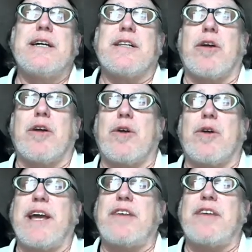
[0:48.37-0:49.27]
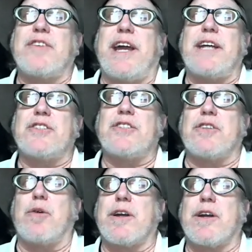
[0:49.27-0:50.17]
lowercase h
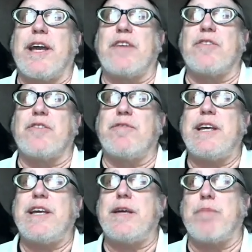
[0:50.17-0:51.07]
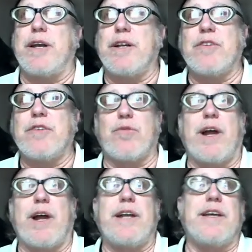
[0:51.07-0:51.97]
lowercase v, but it is
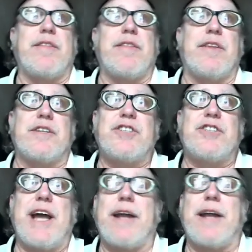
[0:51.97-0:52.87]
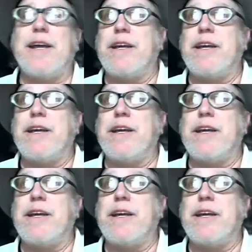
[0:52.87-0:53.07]
right in the chat.